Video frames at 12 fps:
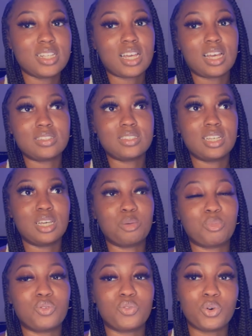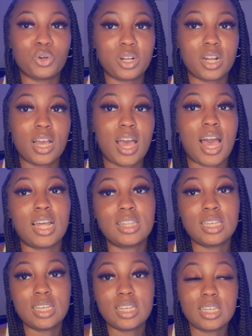I said before, I
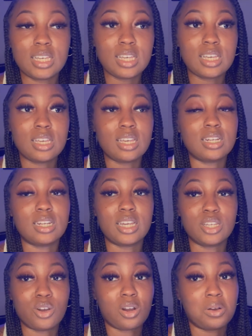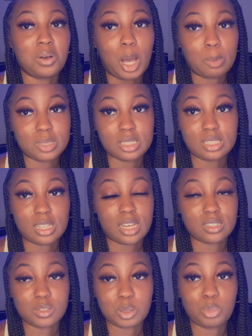think KeKe and Daniel are on opposite
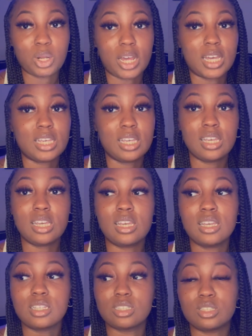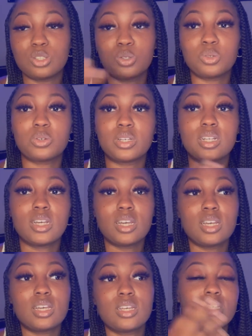sides of the plot. KeKe is doing
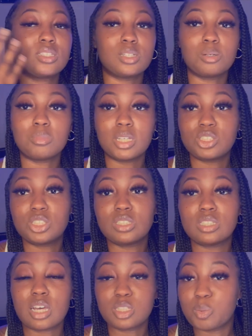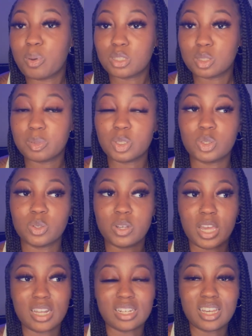something that she's not supposed to be doing,
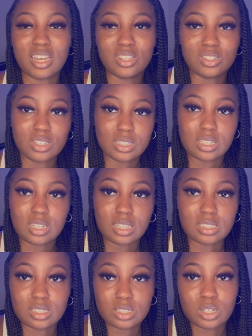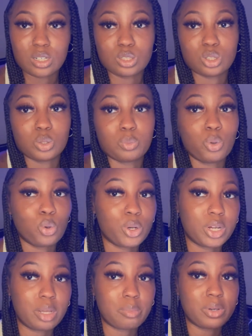and Daniel doesn't necessarily support
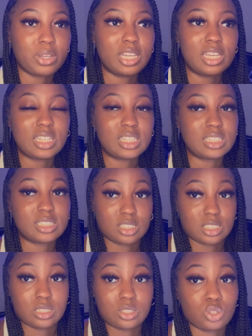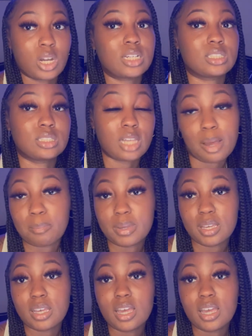it, but he doesn't try to stop it